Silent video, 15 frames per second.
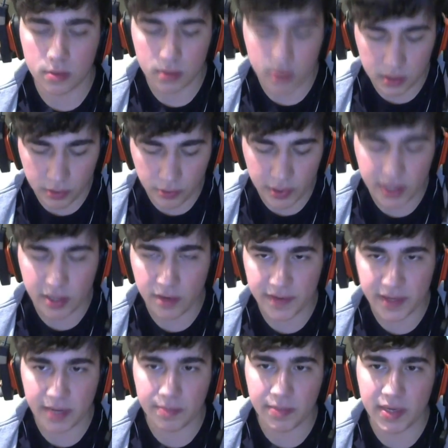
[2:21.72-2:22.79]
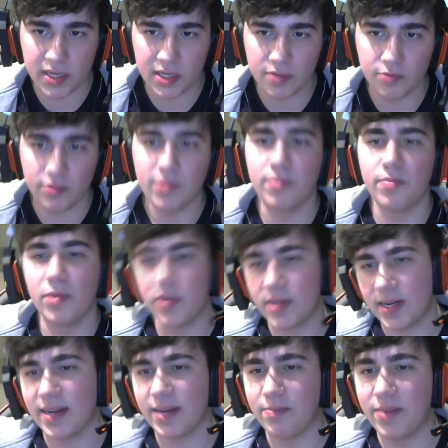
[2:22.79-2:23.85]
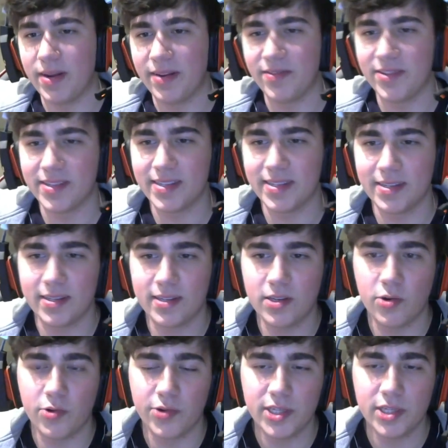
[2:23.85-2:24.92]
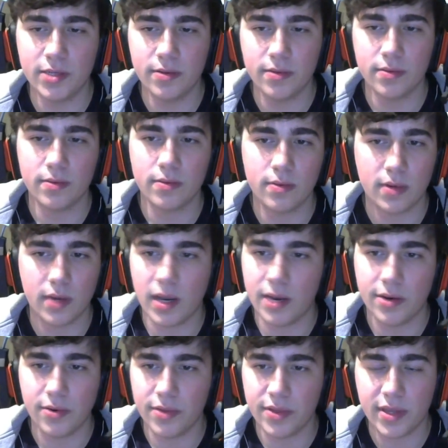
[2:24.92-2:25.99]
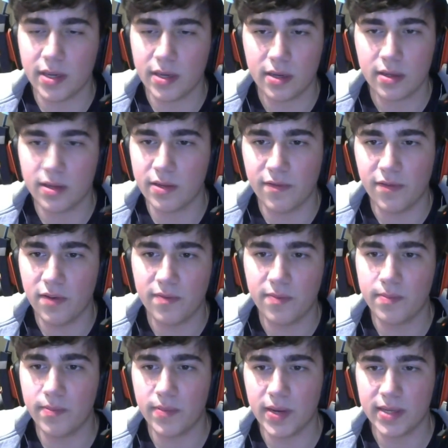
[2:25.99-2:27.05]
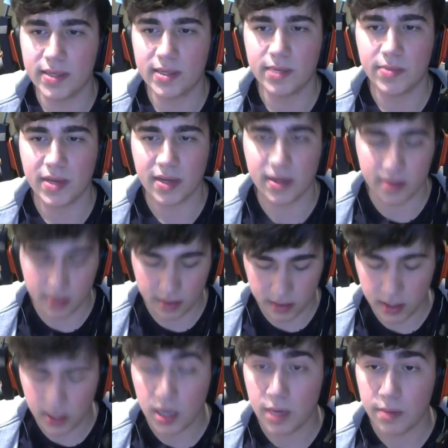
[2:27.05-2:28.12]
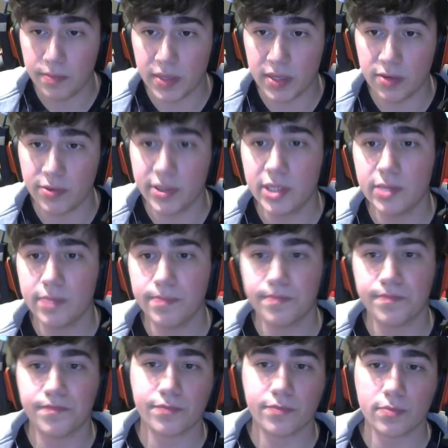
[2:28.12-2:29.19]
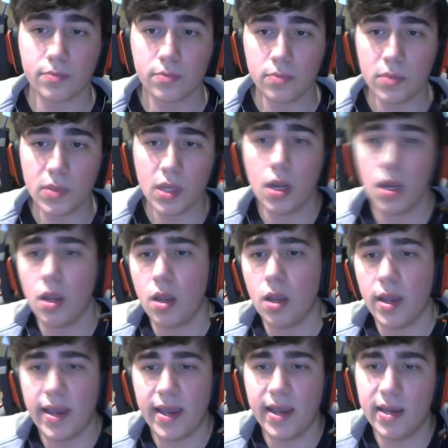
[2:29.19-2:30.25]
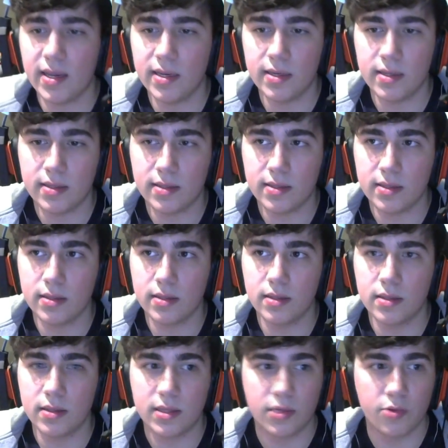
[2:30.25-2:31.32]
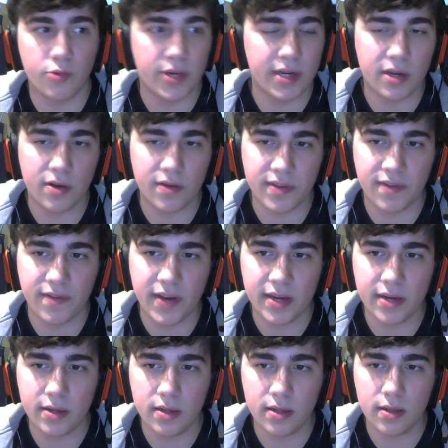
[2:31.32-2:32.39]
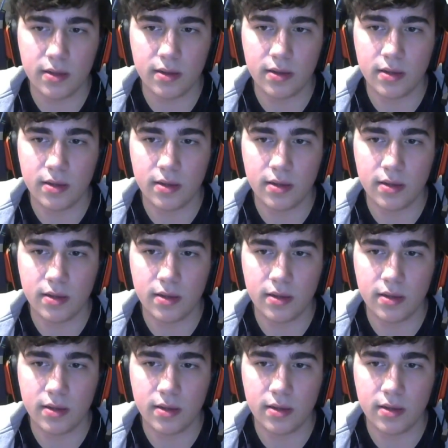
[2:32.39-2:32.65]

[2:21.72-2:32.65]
the winner of that match will most likely play versus Origen. I don't think the fourth place team can beat Origen, and the winner of the final